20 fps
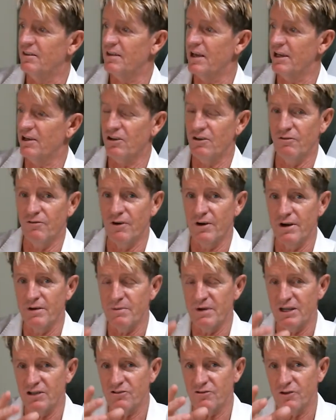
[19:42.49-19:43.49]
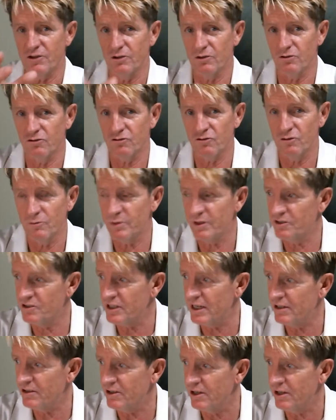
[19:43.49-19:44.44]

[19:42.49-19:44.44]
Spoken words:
Thank you very much for your super chat